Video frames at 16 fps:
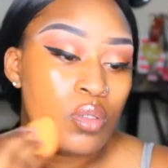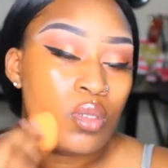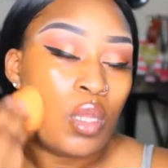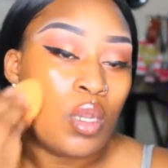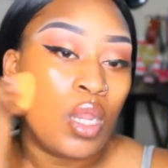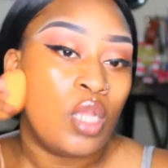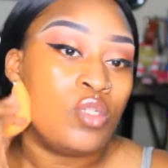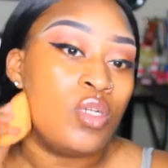
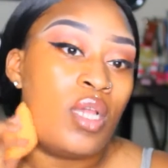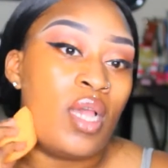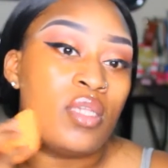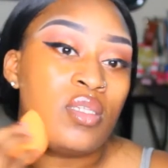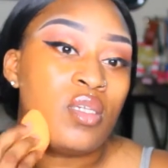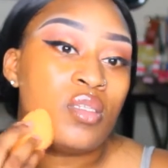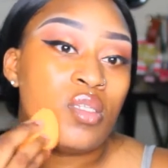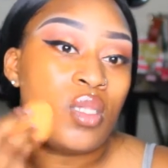And as you
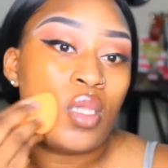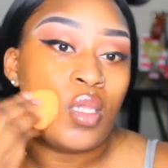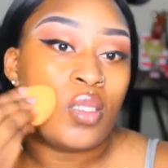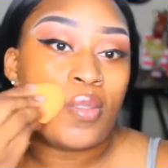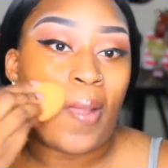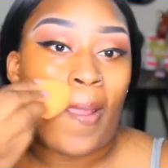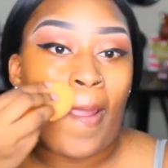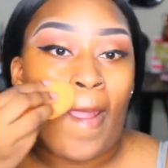guys can see,
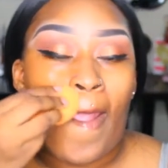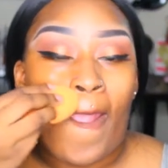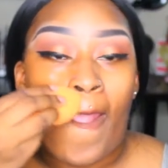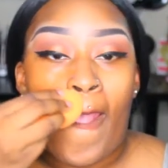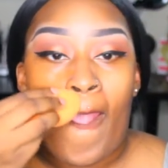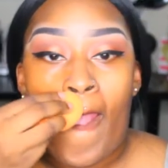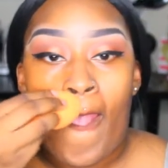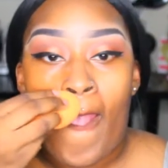it's like
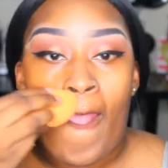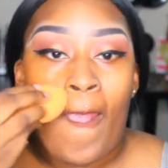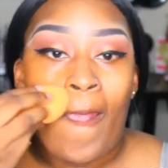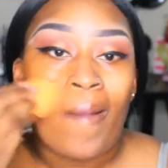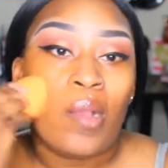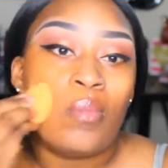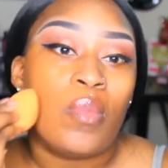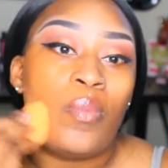
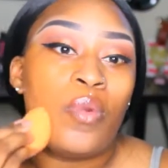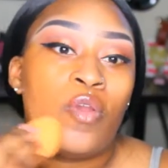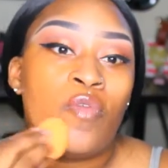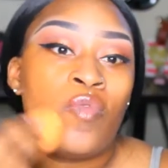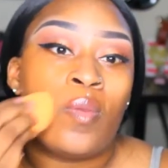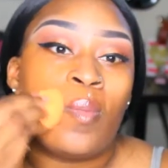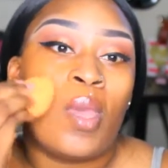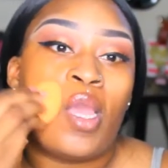my
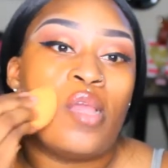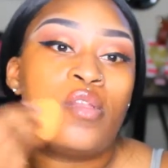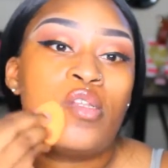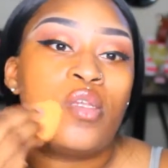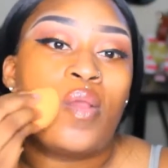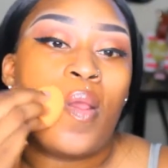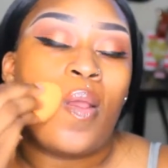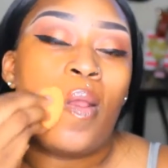perfect match.